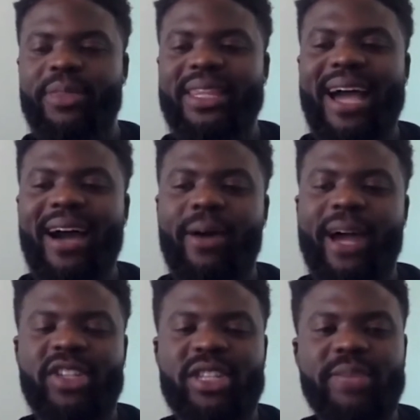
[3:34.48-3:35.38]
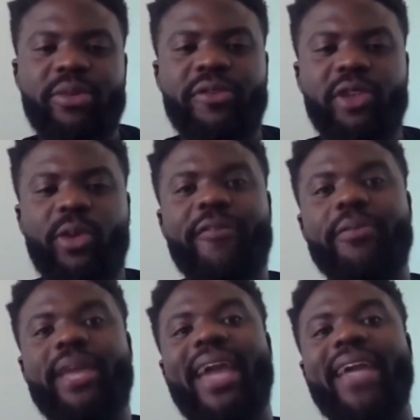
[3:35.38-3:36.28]
Now actually moving
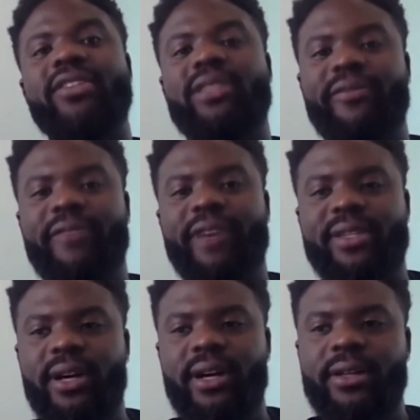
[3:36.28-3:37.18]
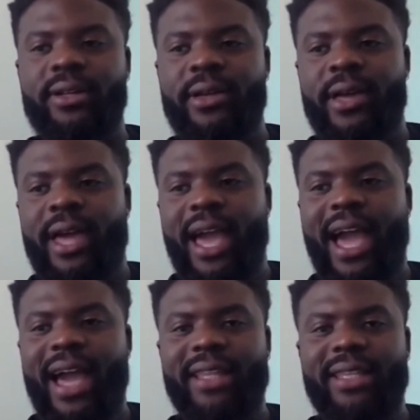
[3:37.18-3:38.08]
away from the angel investor,
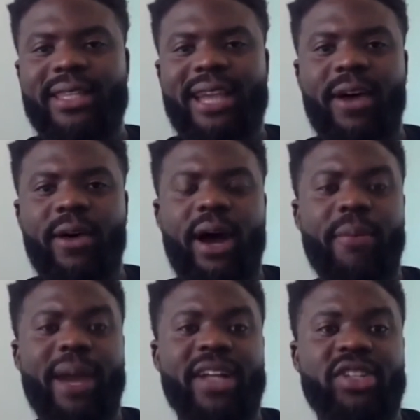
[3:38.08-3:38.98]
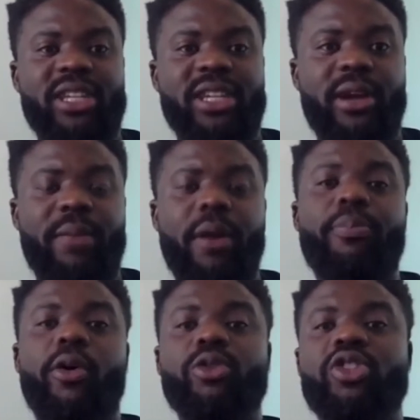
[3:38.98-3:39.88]
and now I'm actually
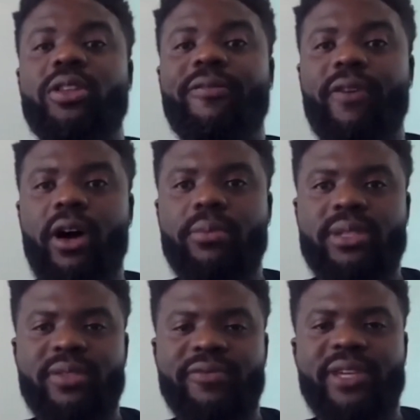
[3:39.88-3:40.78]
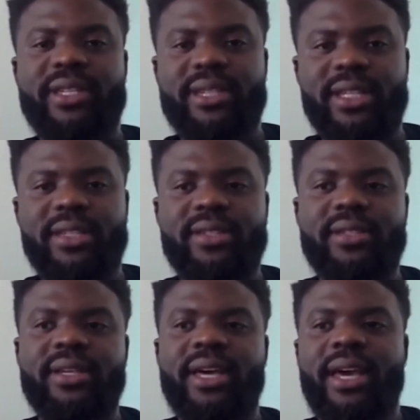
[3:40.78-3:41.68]
approaching firms and
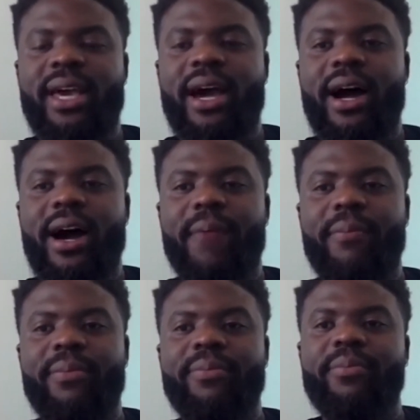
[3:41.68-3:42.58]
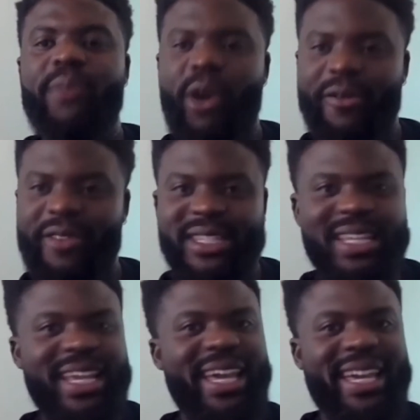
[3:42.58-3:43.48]
VCs.
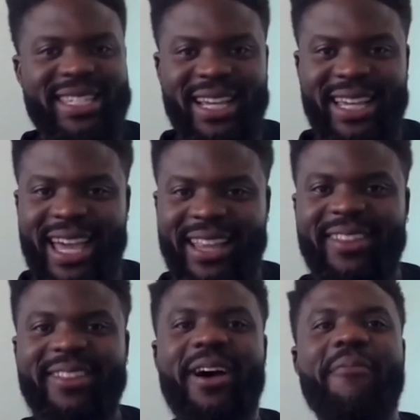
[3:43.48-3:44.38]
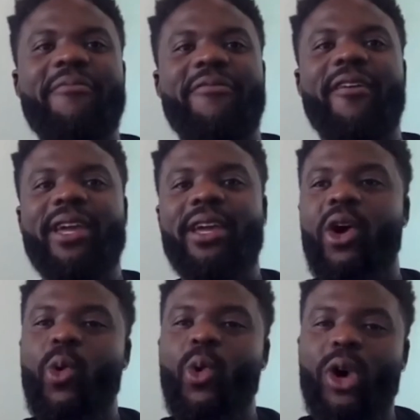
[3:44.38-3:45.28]
Obviously, it is, again,
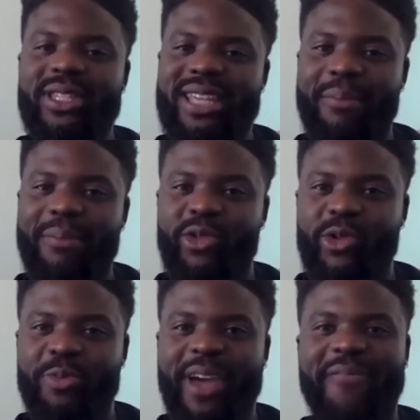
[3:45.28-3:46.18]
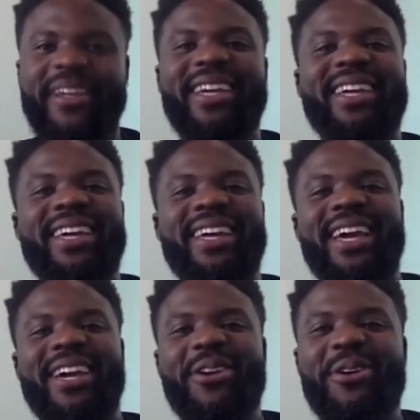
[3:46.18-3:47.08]
very WhatsApp group heavy,
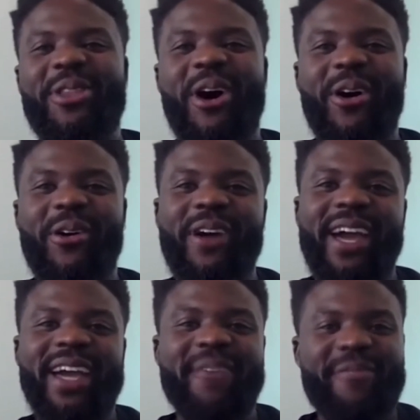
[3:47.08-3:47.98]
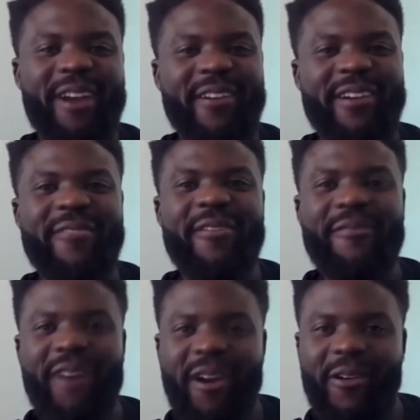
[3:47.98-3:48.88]
very
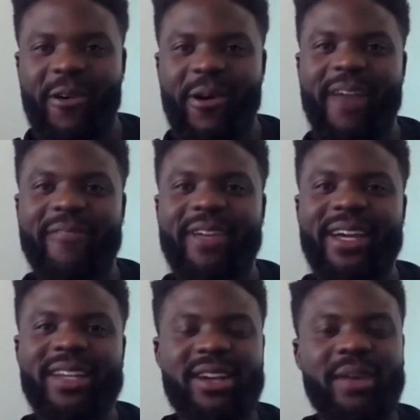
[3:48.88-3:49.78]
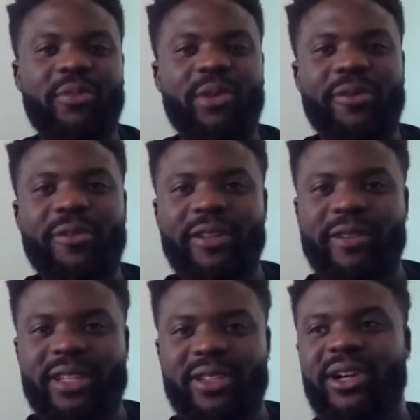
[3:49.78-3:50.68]
referral heavy, as Wilfred
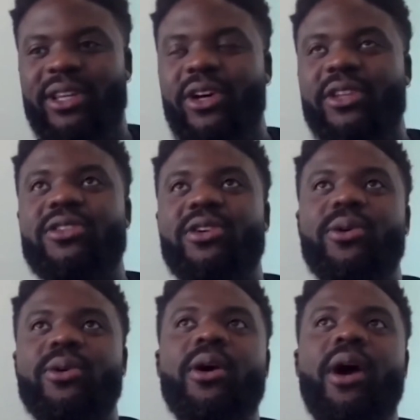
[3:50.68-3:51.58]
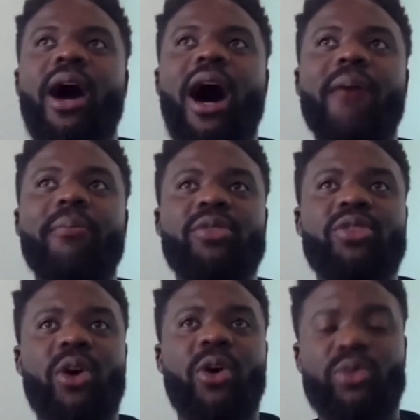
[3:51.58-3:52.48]
already took a nod to.
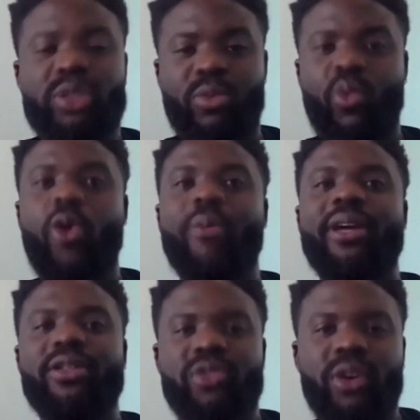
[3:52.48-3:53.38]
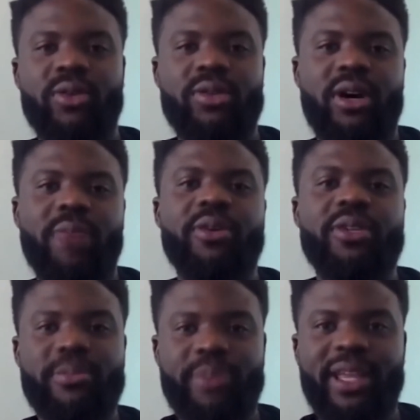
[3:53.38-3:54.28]
So warm intros are a
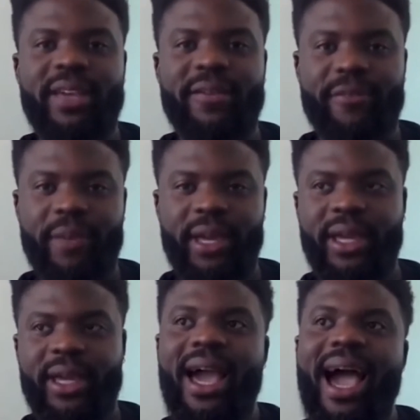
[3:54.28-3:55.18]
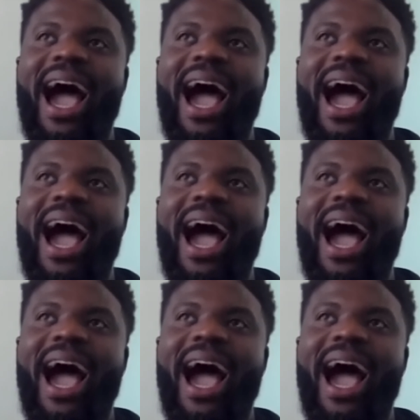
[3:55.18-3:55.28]
possibility for me.